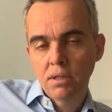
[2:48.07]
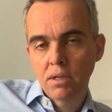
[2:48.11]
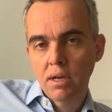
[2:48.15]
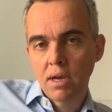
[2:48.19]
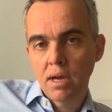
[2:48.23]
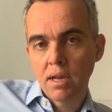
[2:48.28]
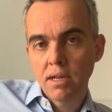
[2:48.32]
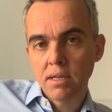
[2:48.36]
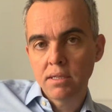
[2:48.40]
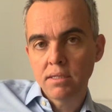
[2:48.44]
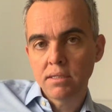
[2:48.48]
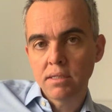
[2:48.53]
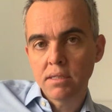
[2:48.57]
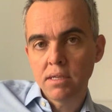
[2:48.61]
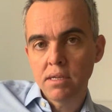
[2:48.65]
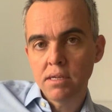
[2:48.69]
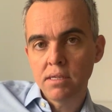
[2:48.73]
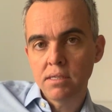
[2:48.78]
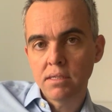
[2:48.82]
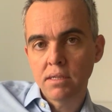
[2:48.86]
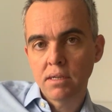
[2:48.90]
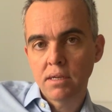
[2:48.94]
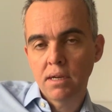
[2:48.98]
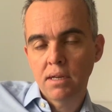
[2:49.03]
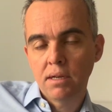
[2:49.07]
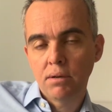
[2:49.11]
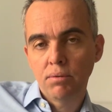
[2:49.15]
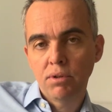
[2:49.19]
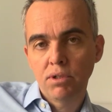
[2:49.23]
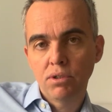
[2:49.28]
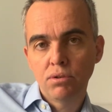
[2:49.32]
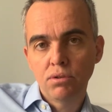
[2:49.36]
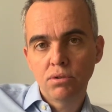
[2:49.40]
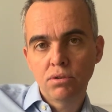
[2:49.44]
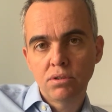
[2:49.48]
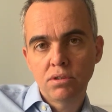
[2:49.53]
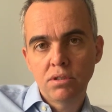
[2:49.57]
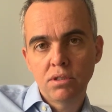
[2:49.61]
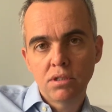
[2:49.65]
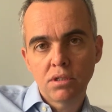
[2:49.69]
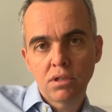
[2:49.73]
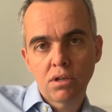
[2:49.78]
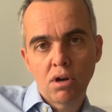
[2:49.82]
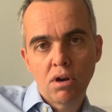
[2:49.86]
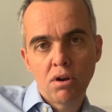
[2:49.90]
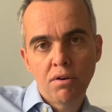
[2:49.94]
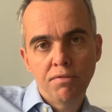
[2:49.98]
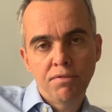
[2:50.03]
anesthesia and reduce
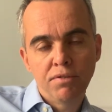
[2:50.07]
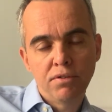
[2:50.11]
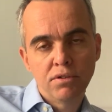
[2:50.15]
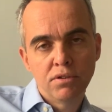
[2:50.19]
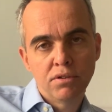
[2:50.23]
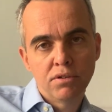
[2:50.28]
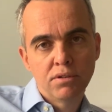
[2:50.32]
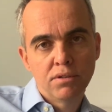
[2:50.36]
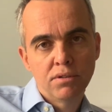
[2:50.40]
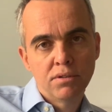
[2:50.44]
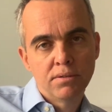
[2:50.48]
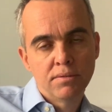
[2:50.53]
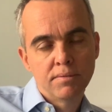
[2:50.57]
discomfort,